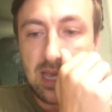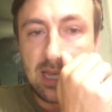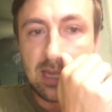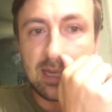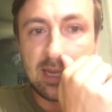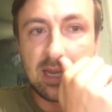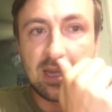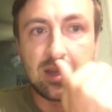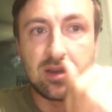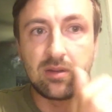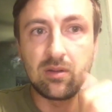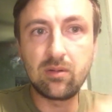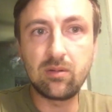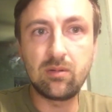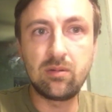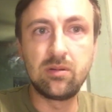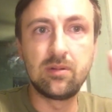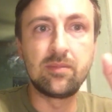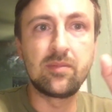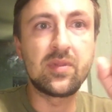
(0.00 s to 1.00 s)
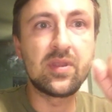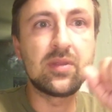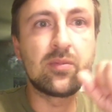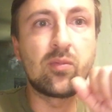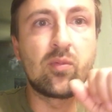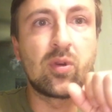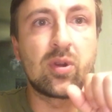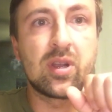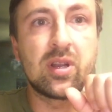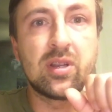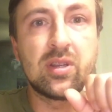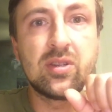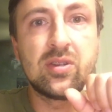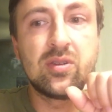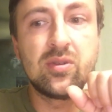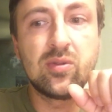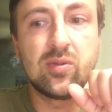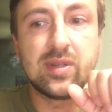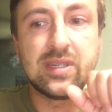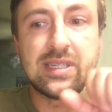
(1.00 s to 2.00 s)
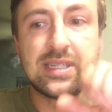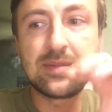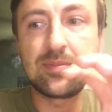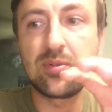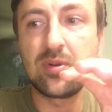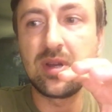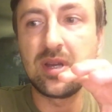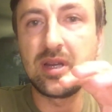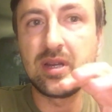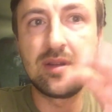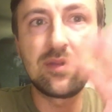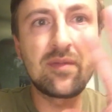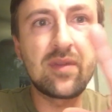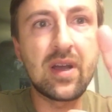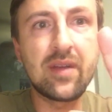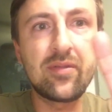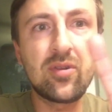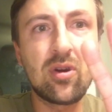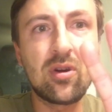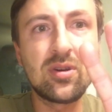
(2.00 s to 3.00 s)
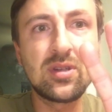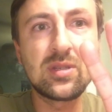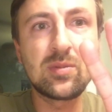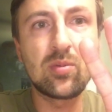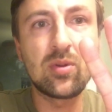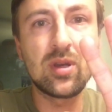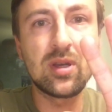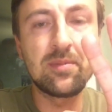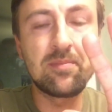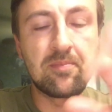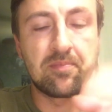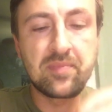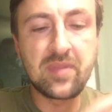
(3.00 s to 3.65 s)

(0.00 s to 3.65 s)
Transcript: Now, we're going to do a spread, a 5-card spread,